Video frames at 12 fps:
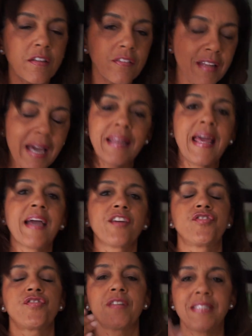that
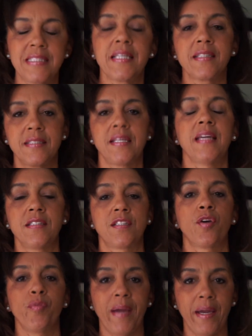extra sixth
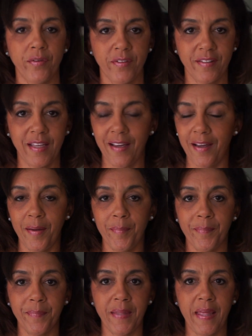sense around,
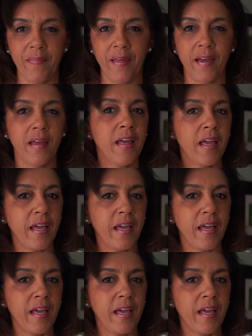and that,